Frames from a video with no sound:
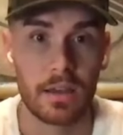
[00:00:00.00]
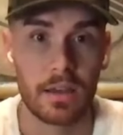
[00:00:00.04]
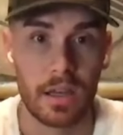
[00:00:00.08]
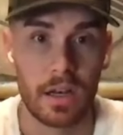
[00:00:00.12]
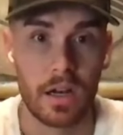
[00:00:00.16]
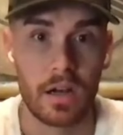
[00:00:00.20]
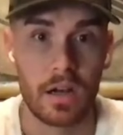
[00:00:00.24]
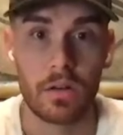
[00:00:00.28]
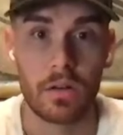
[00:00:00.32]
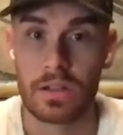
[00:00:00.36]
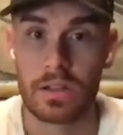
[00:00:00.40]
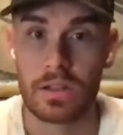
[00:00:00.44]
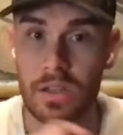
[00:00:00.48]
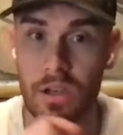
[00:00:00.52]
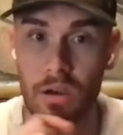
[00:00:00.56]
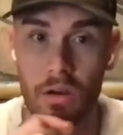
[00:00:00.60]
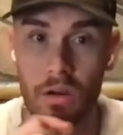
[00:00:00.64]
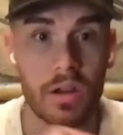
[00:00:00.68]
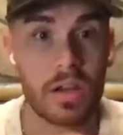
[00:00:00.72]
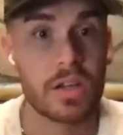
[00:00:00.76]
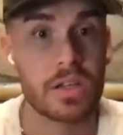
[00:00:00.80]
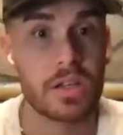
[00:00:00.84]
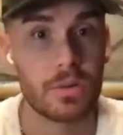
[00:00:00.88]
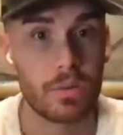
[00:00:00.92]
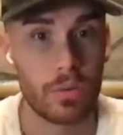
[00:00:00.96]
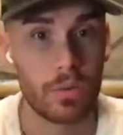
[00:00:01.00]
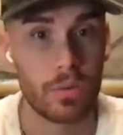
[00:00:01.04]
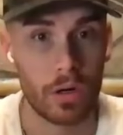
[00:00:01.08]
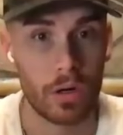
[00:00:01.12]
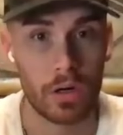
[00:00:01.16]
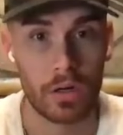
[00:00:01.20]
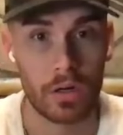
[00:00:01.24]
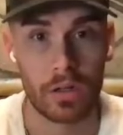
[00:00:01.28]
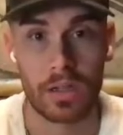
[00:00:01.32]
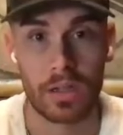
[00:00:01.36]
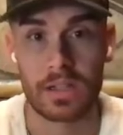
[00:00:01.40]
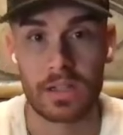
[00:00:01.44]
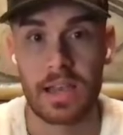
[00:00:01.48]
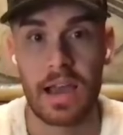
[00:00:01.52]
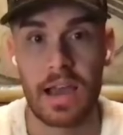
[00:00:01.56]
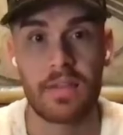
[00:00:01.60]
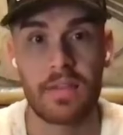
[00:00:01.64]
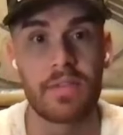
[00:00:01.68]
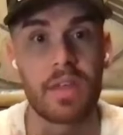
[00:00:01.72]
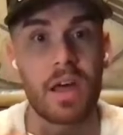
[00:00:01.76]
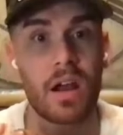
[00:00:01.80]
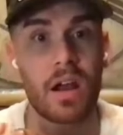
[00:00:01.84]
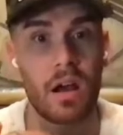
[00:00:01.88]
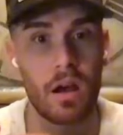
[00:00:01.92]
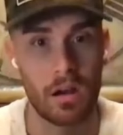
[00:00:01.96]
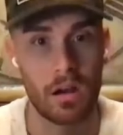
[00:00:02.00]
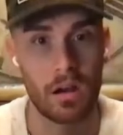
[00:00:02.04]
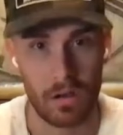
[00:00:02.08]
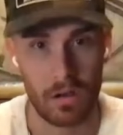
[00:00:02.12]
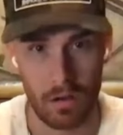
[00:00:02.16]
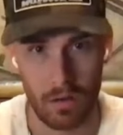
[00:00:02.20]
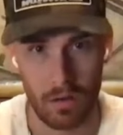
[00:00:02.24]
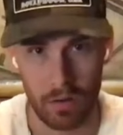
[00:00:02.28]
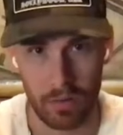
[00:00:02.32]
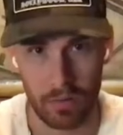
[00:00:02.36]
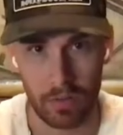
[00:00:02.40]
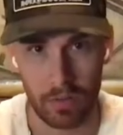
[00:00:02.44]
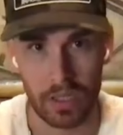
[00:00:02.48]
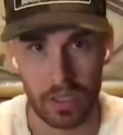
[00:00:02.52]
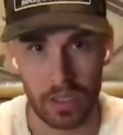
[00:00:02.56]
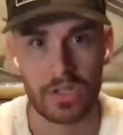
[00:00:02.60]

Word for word: You know, let's go to his word. Let's mm-hmm. have that ongoing